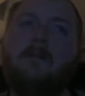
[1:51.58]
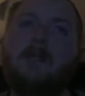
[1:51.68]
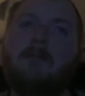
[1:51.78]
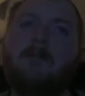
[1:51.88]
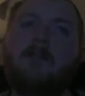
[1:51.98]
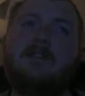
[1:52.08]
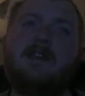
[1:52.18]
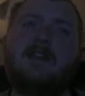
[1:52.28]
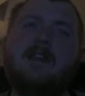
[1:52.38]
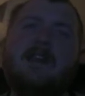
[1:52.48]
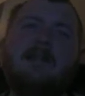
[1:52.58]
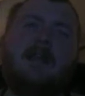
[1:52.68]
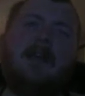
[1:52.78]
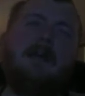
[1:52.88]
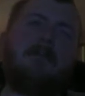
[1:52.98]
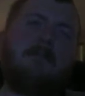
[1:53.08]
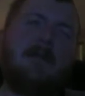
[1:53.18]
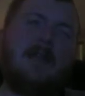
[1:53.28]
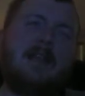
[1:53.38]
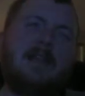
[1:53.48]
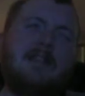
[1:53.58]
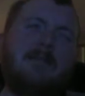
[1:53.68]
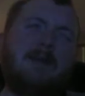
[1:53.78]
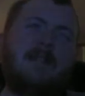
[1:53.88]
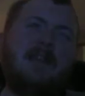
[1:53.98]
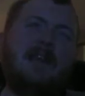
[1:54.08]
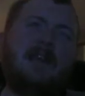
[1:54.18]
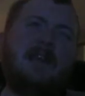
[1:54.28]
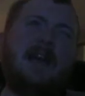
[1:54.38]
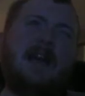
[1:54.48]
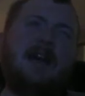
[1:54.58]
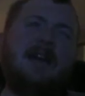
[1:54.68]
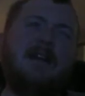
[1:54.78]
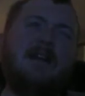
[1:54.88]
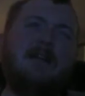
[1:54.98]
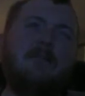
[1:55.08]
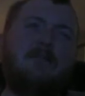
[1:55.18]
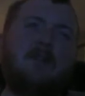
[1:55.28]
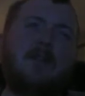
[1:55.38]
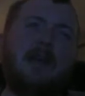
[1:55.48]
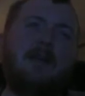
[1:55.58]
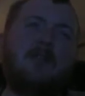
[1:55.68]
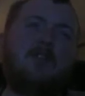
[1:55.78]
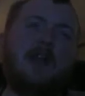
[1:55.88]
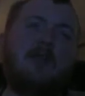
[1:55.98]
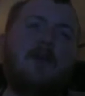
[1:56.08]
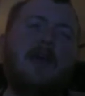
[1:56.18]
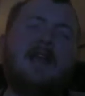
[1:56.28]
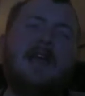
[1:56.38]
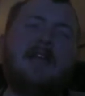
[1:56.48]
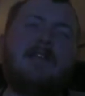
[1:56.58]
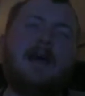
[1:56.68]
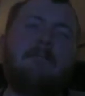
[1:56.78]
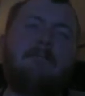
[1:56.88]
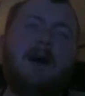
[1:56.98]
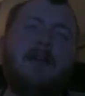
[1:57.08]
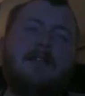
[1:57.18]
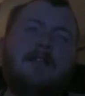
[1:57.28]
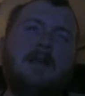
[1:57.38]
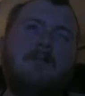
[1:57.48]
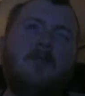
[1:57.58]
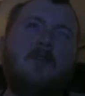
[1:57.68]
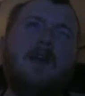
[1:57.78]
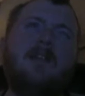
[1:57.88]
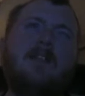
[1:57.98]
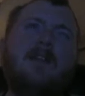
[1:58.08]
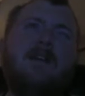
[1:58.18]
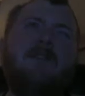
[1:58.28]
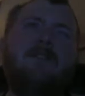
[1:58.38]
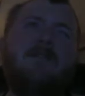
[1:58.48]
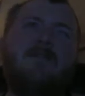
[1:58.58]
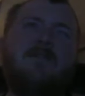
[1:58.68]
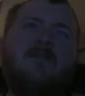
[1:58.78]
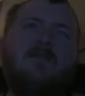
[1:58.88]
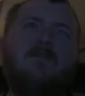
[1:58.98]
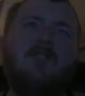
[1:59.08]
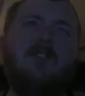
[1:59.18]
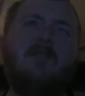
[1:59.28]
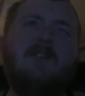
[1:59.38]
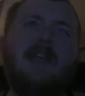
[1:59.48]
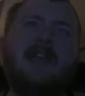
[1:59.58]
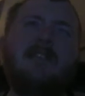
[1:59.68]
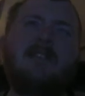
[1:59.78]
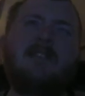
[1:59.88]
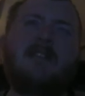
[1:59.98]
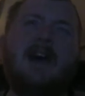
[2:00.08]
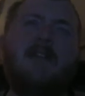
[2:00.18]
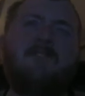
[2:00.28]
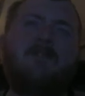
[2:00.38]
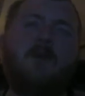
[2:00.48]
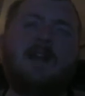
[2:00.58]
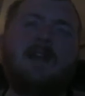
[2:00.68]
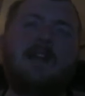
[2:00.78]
the Bruins couldn't get anything past Ilya Brizgalov and shootout ran as the Boston Bruins lose a tough one in a